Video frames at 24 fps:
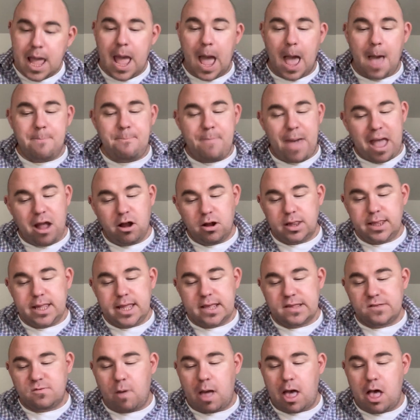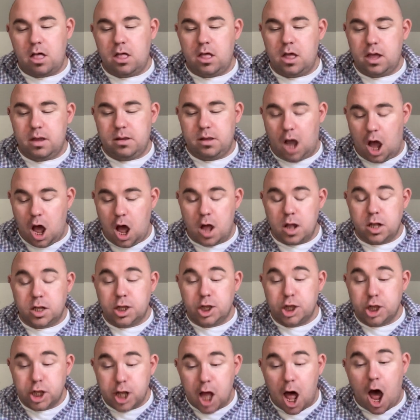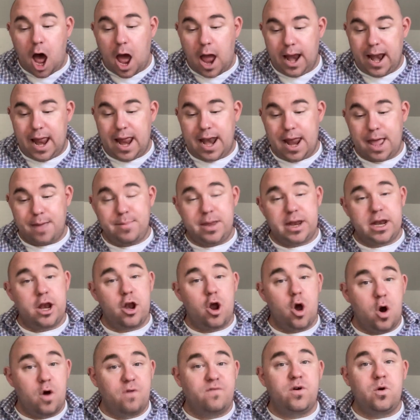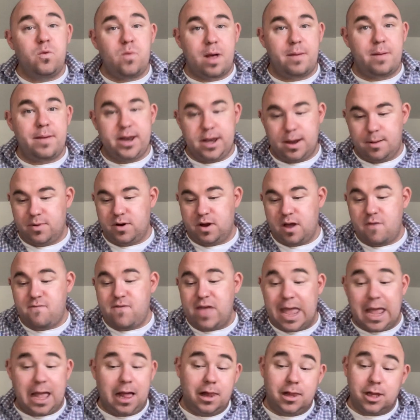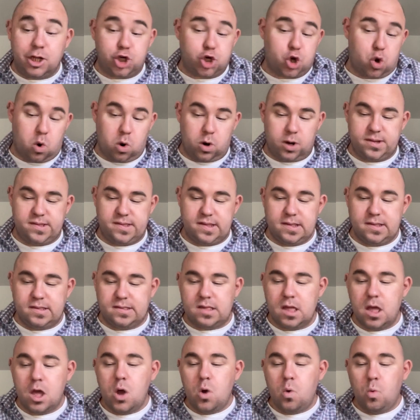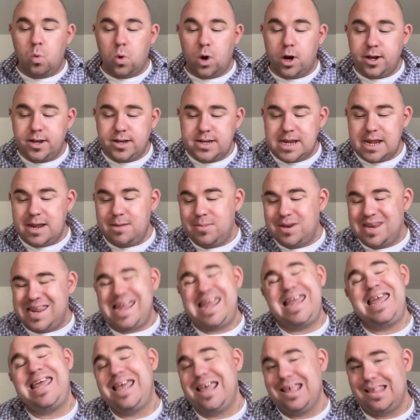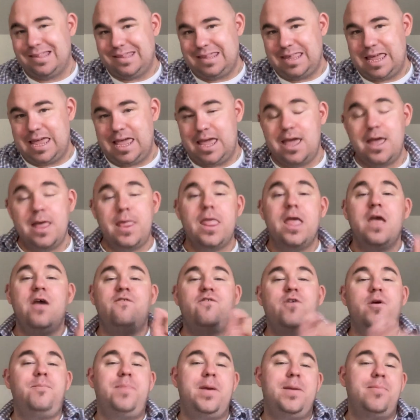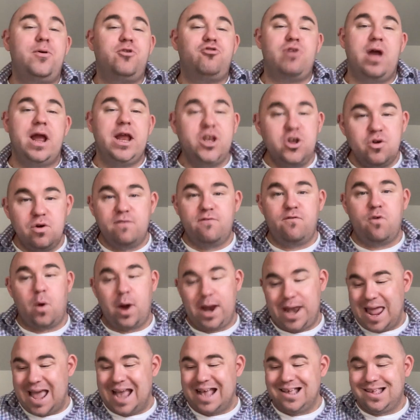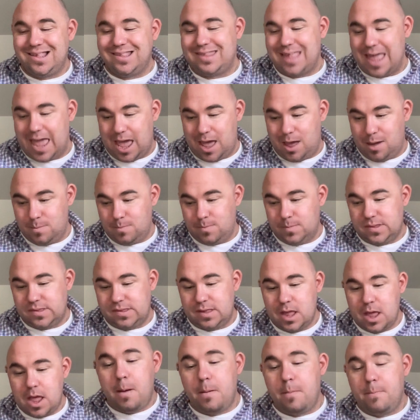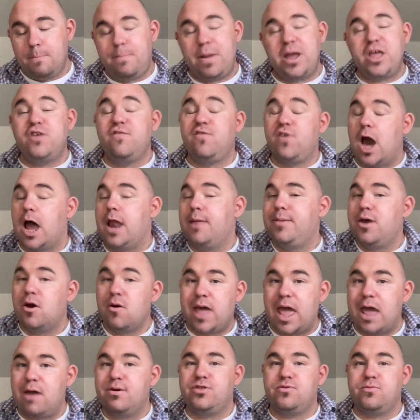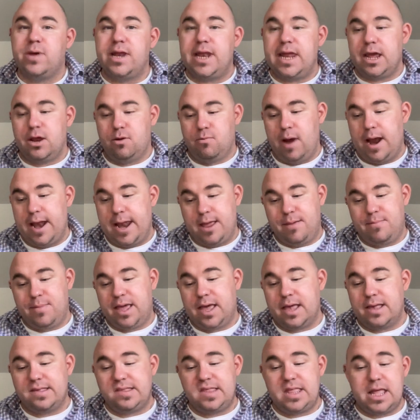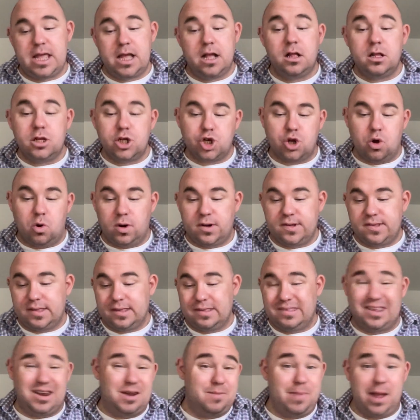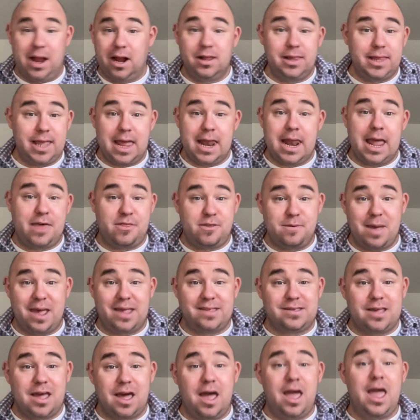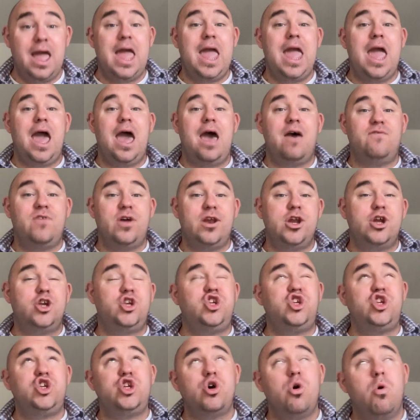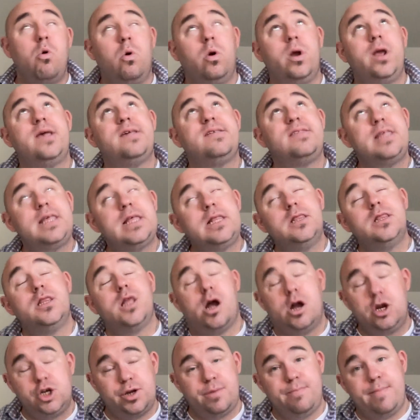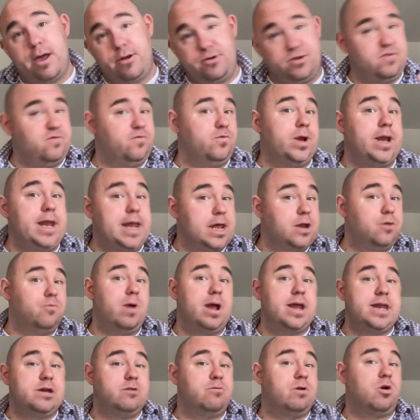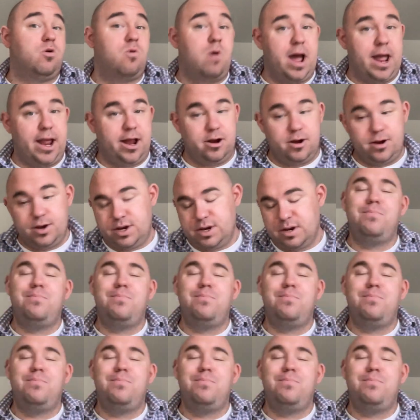Apparently, as well, a lot, and I mean an overwhelming number of English courses were deemed easy for people trying to avoid exams. But you've got to be okay with reading and writing because the English courses, and apparently at Athabasca, have a notoriously large amount of reading and writing required.